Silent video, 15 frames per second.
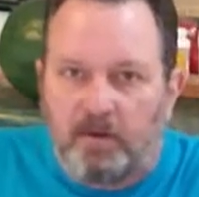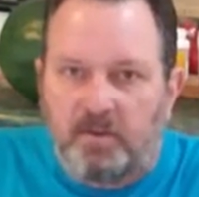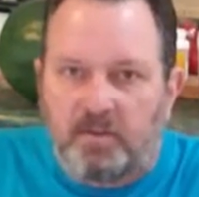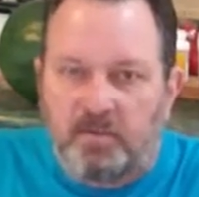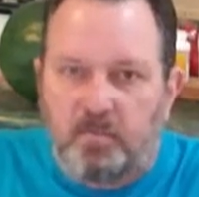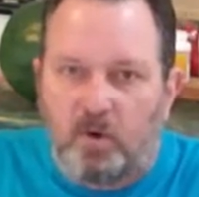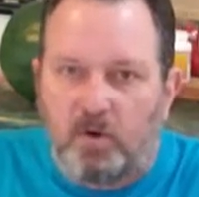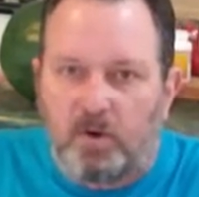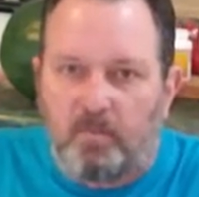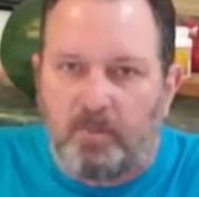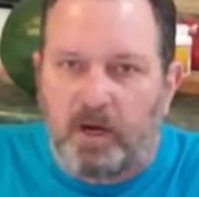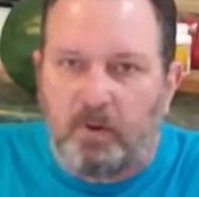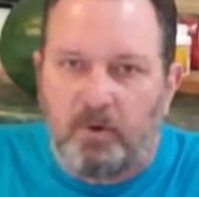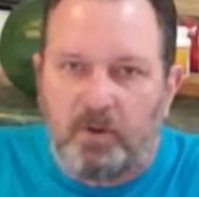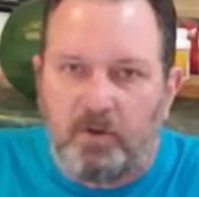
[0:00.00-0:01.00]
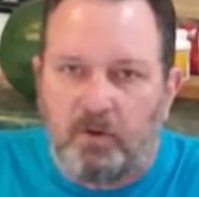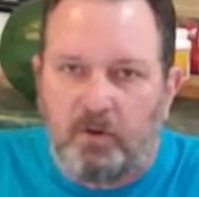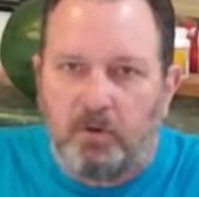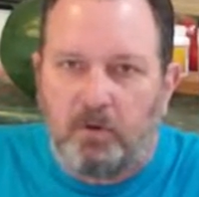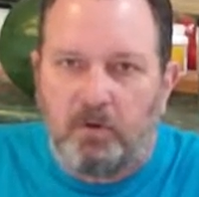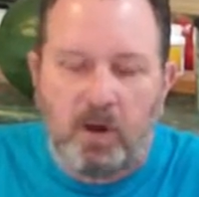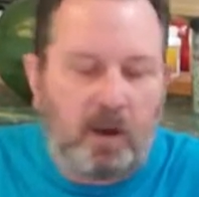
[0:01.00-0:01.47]
smoke and
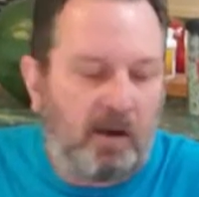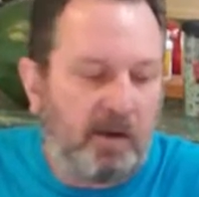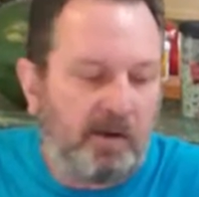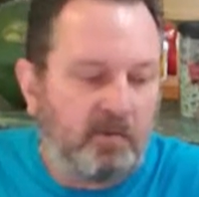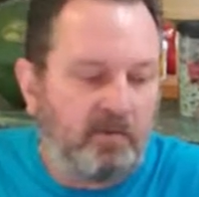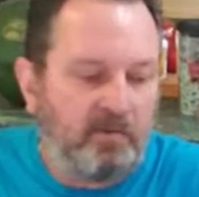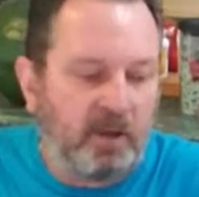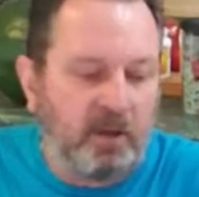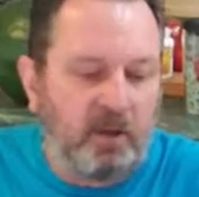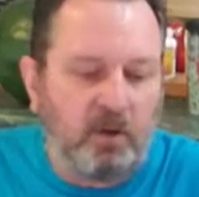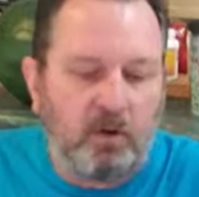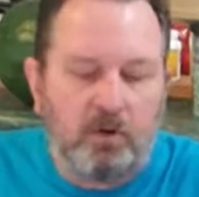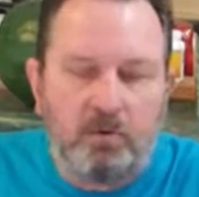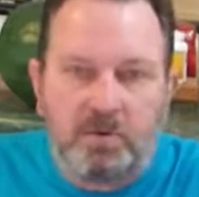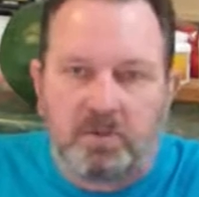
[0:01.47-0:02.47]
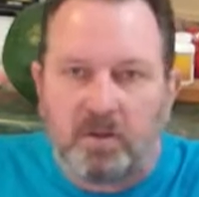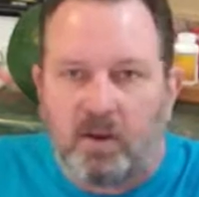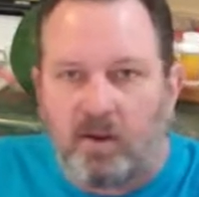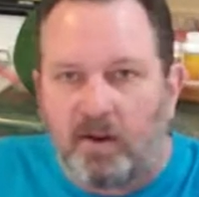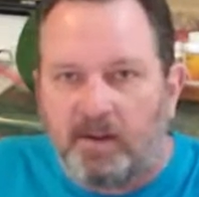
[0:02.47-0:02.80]
barbecue videos,